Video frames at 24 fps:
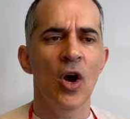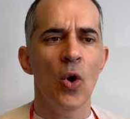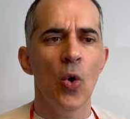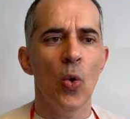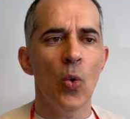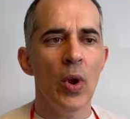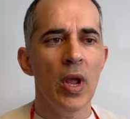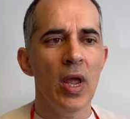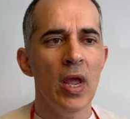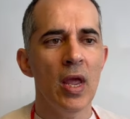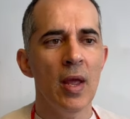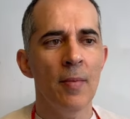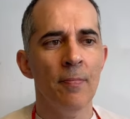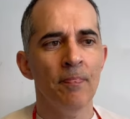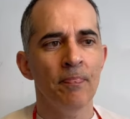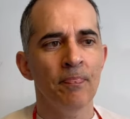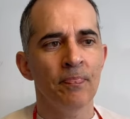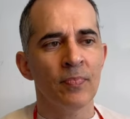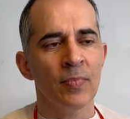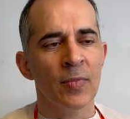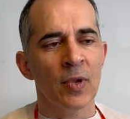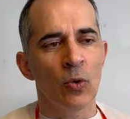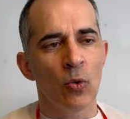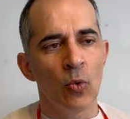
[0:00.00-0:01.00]
We
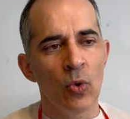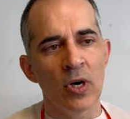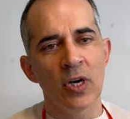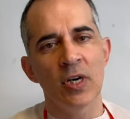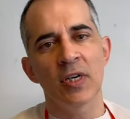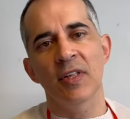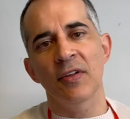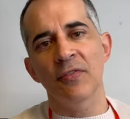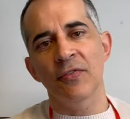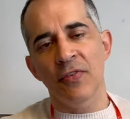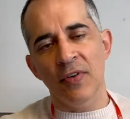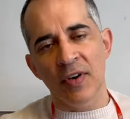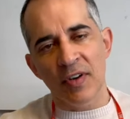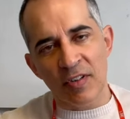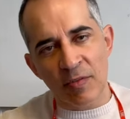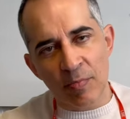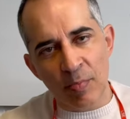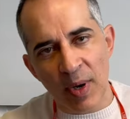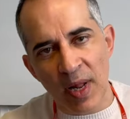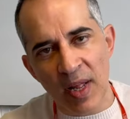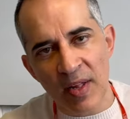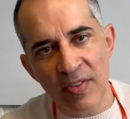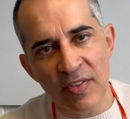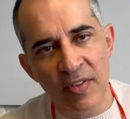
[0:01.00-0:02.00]
were the first
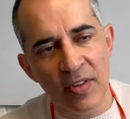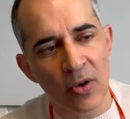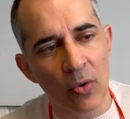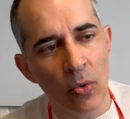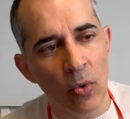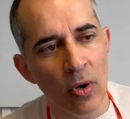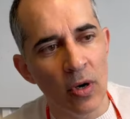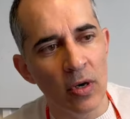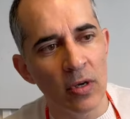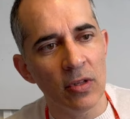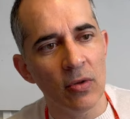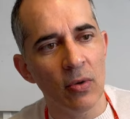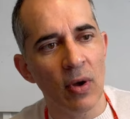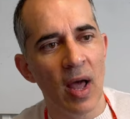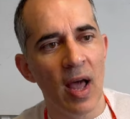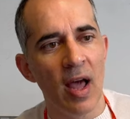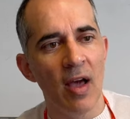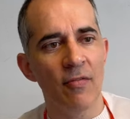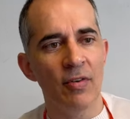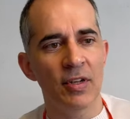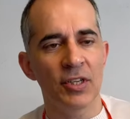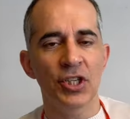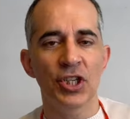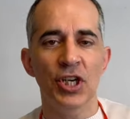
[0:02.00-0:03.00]
place in the world to
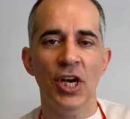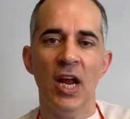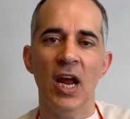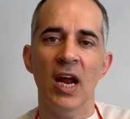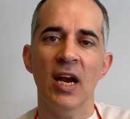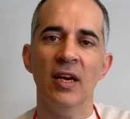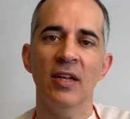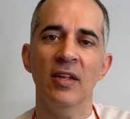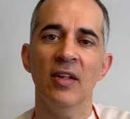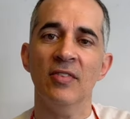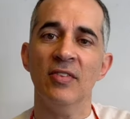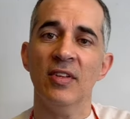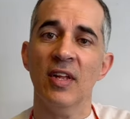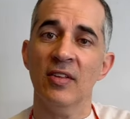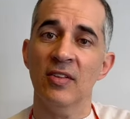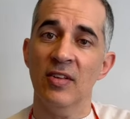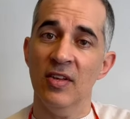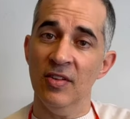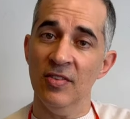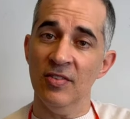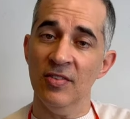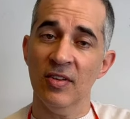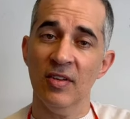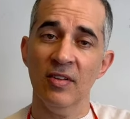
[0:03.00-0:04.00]
have a chair in
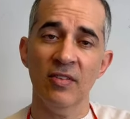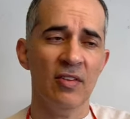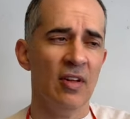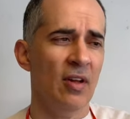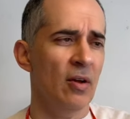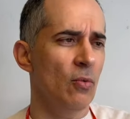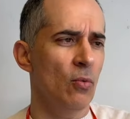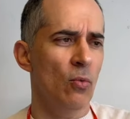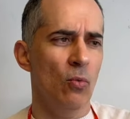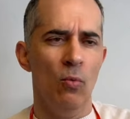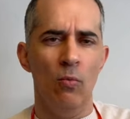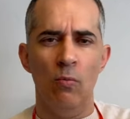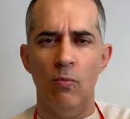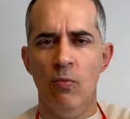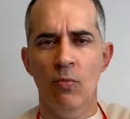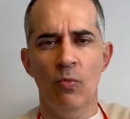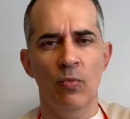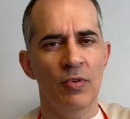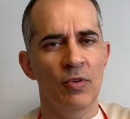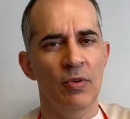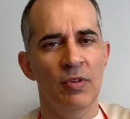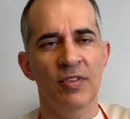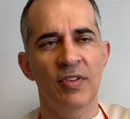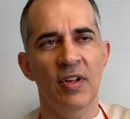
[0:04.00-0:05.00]
statistics, uh,
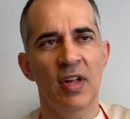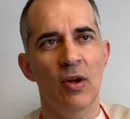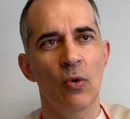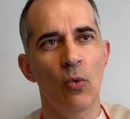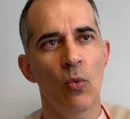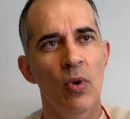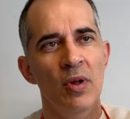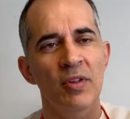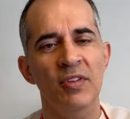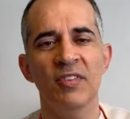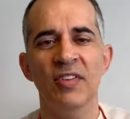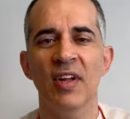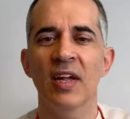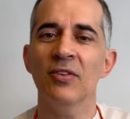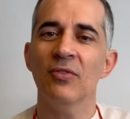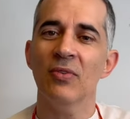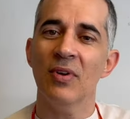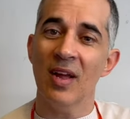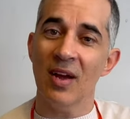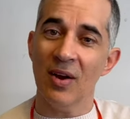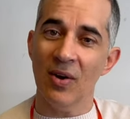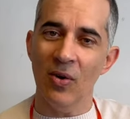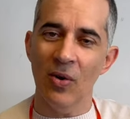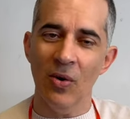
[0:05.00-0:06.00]
say one century
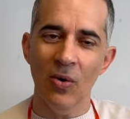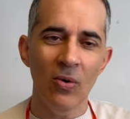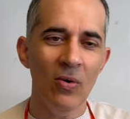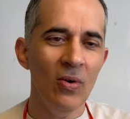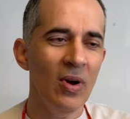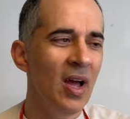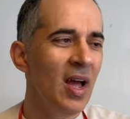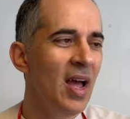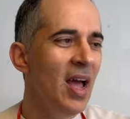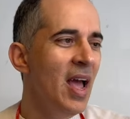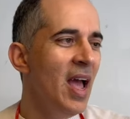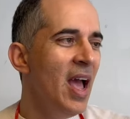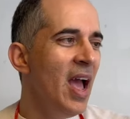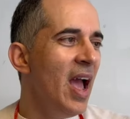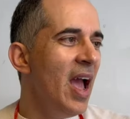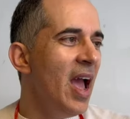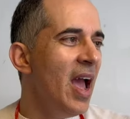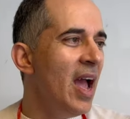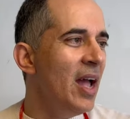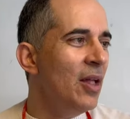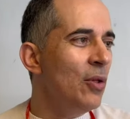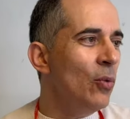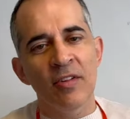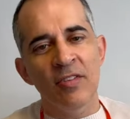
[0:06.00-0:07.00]
ago.
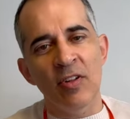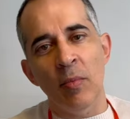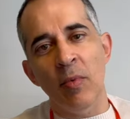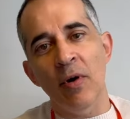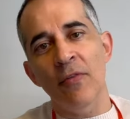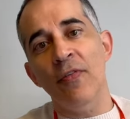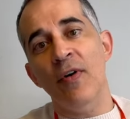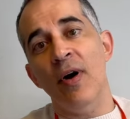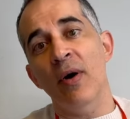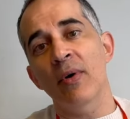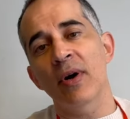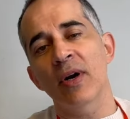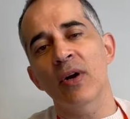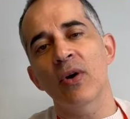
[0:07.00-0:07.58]
And some of our